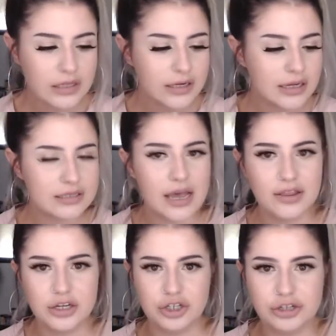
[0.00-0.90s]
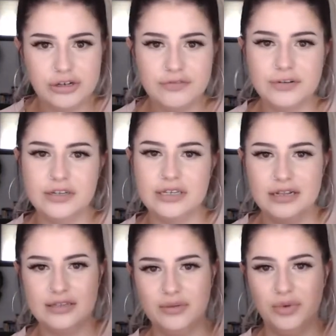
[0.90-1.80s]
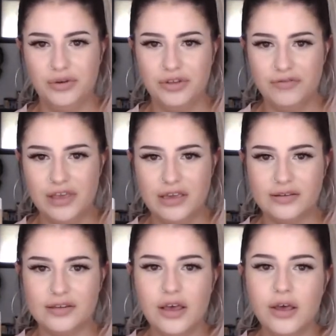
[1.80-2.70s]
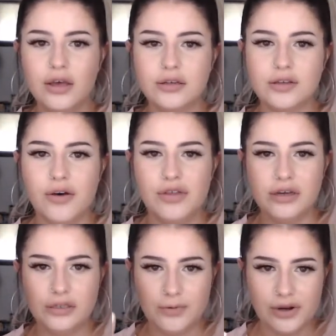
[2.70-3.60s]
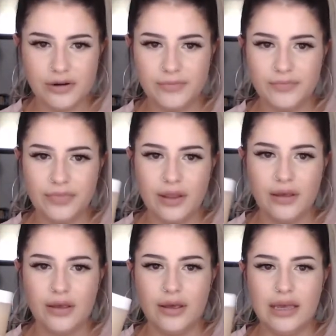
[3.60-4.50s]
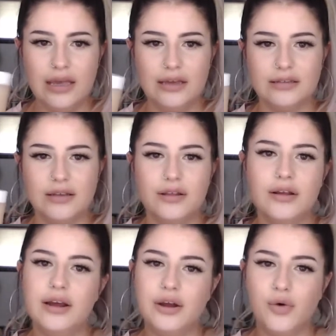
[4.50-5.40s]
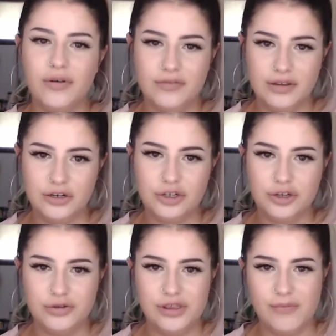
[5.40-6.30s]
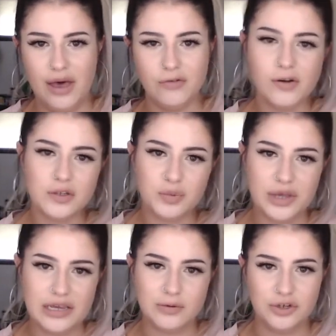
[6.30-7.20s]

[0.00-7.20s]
is that there's 2 different scents in both of these. So this one is an equivalent to the Melrose Place, which